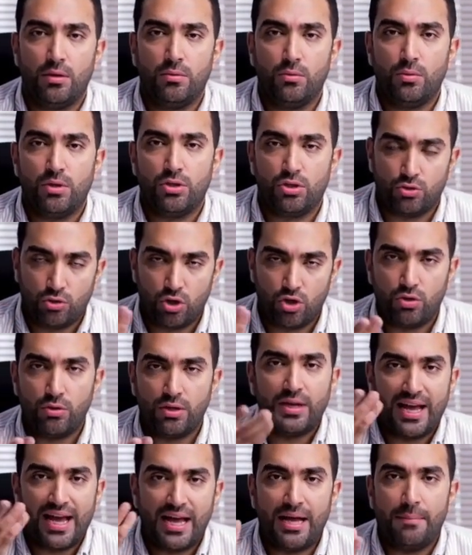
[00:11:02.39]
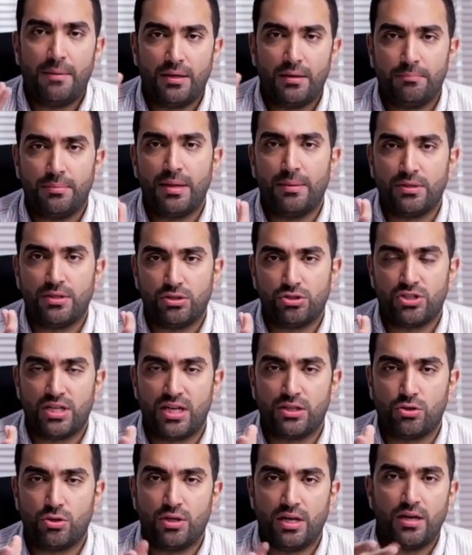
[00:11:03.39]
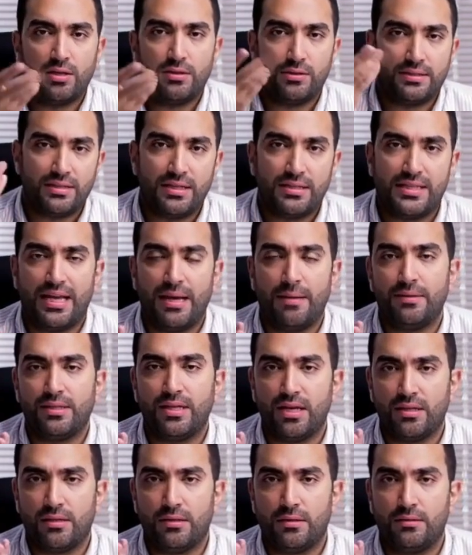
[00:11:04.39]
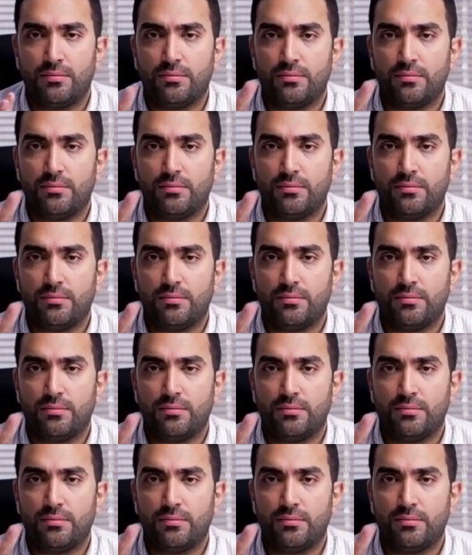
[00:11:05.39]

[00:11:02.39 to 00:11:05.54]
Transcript: When you go to a lab, maybe to check your health, it can't be done.